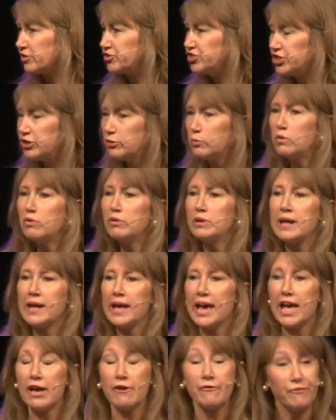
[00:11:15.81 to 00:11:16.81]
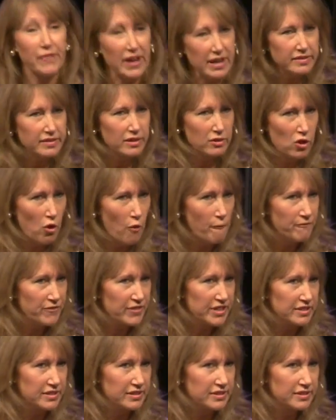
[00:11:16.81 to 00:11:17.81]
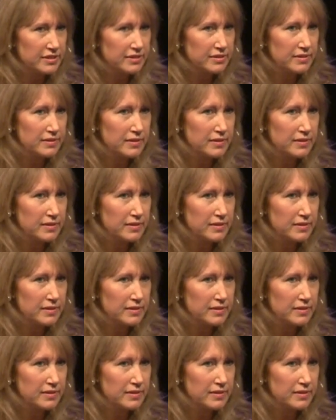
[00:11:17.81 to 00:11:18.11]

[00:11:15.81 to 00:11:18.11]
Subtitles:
do you know what? It affects our confidence.